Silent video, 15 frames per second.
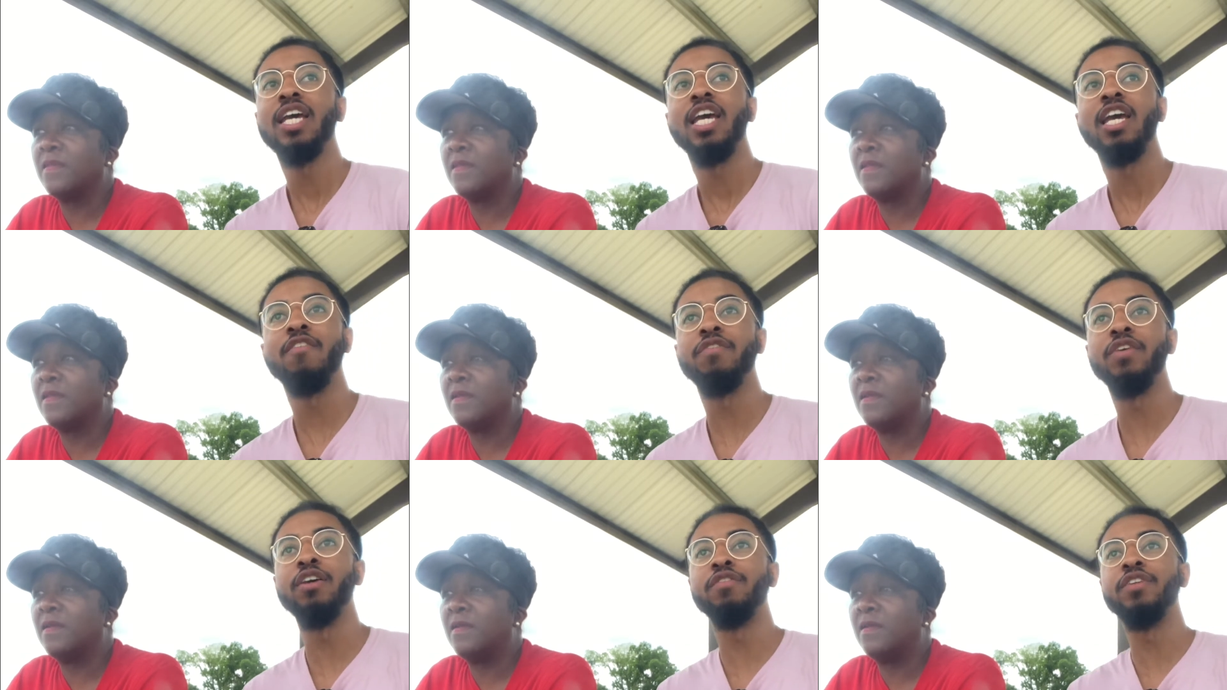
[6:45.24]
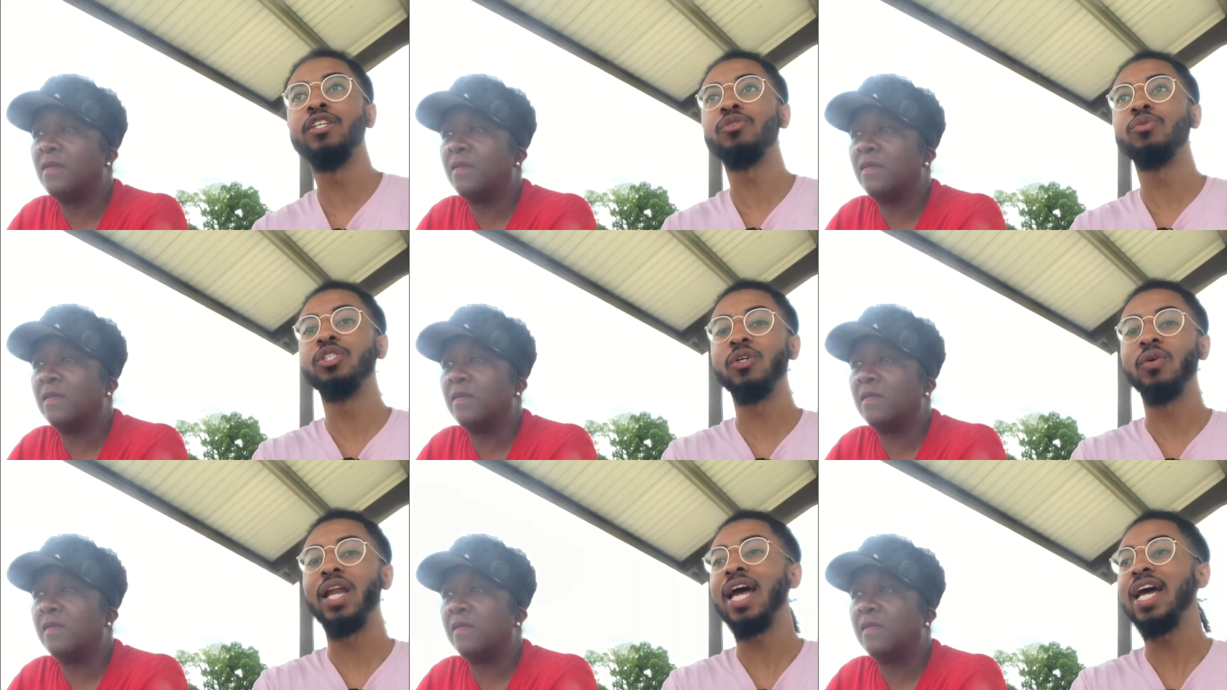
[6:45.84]
Speaker 1: if if this was
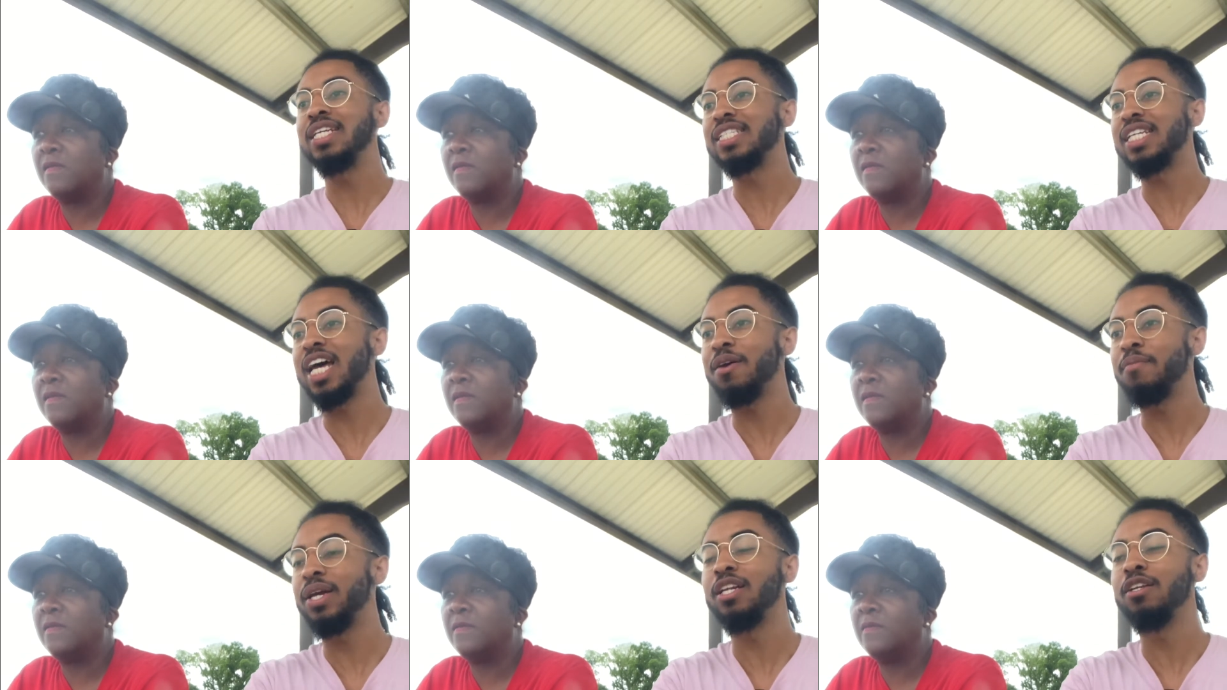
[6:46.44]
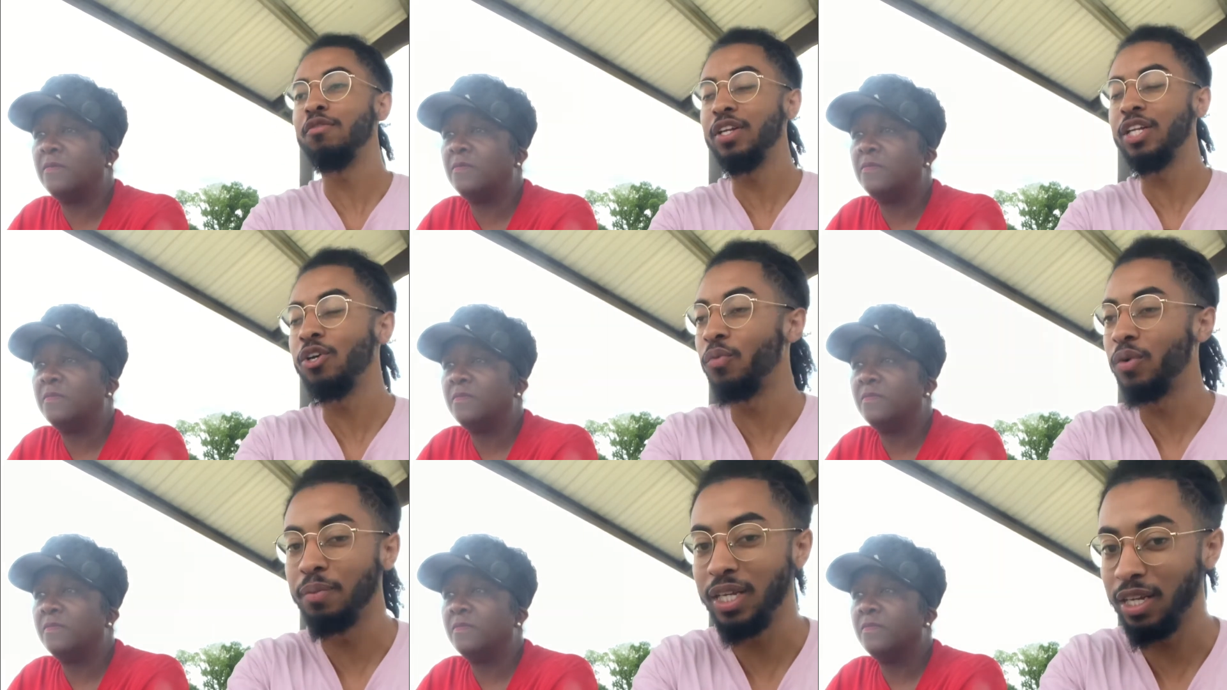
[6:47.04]
your last time making a video
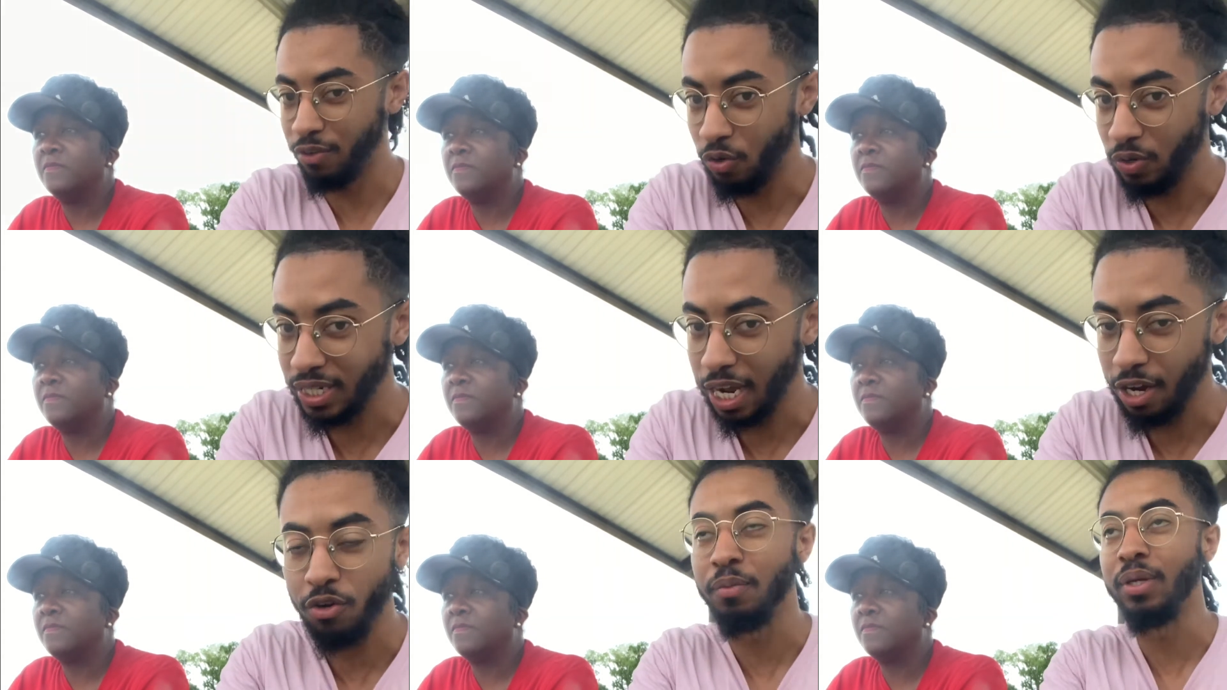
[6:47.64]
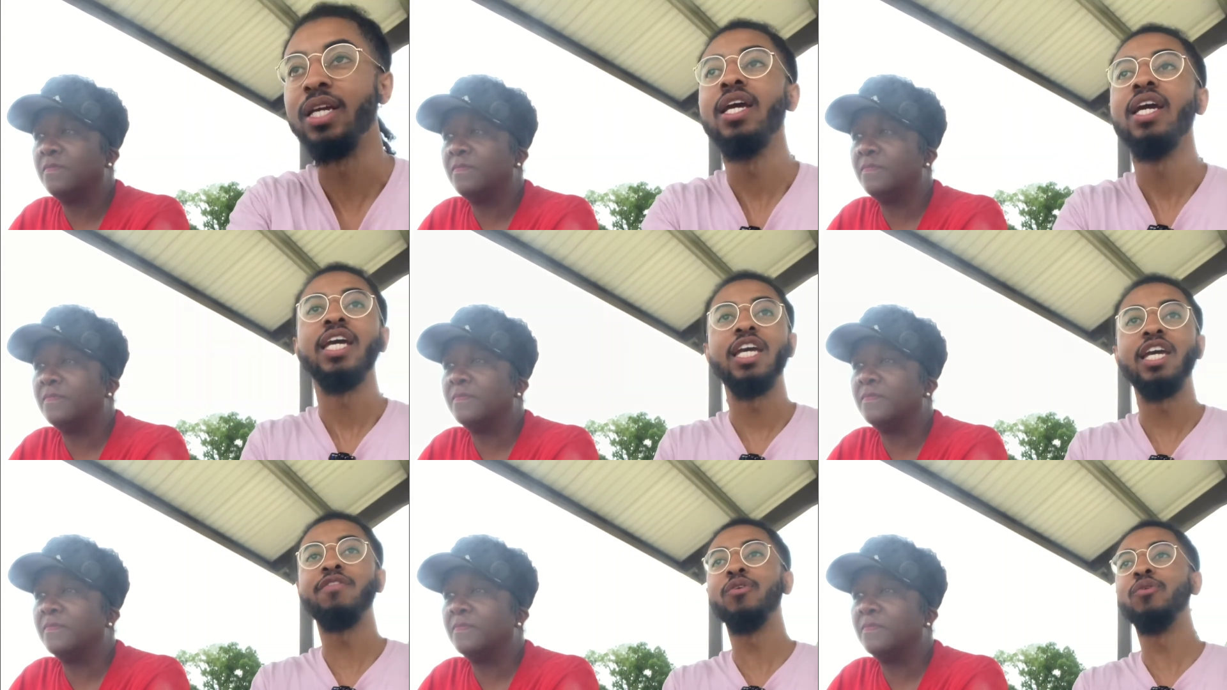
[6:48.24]
with me, even though it's not gonna be,
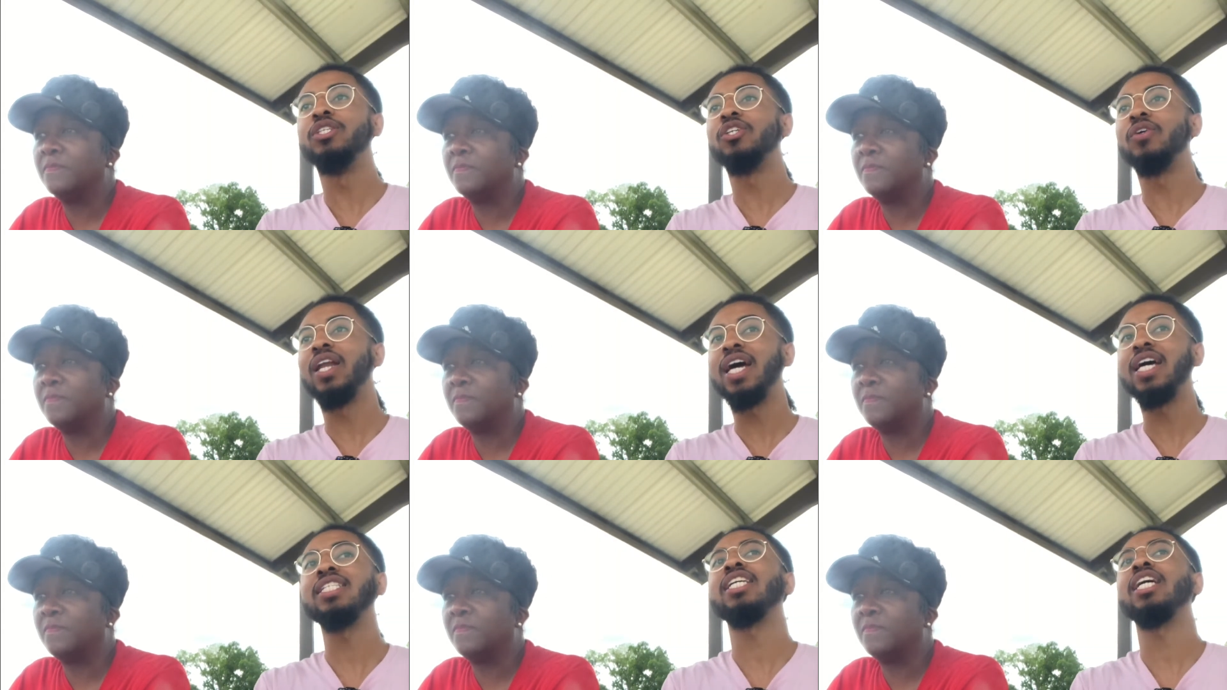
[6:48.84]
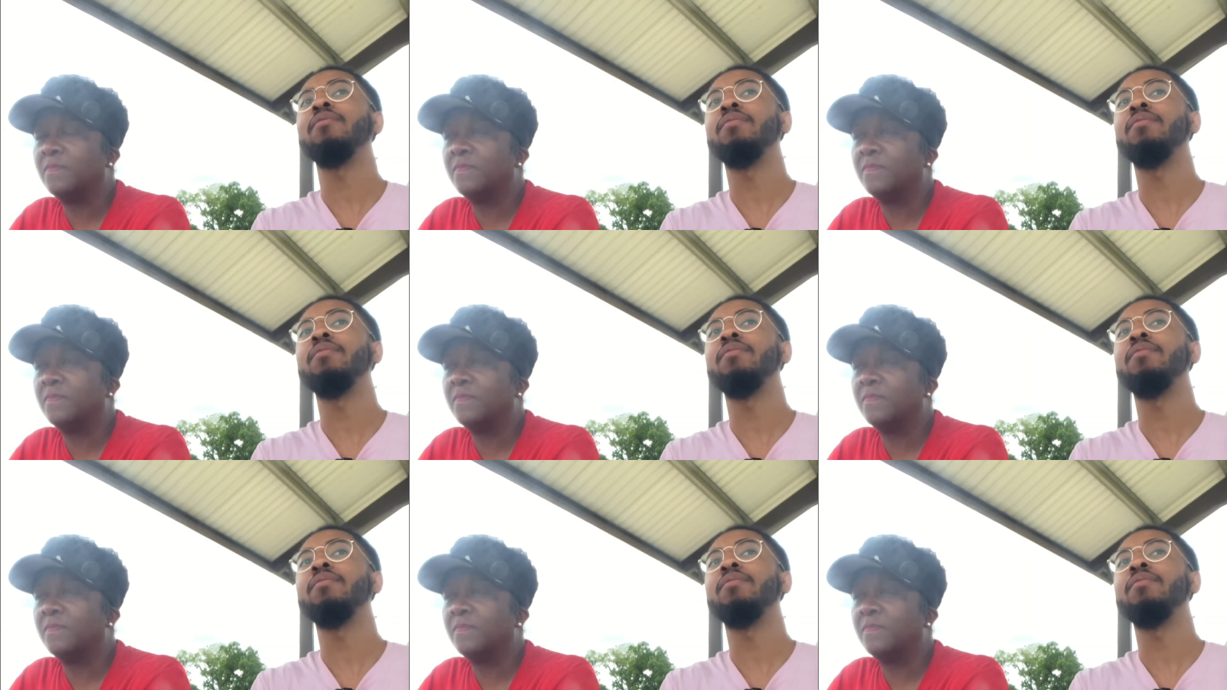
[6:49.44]
if it was your last time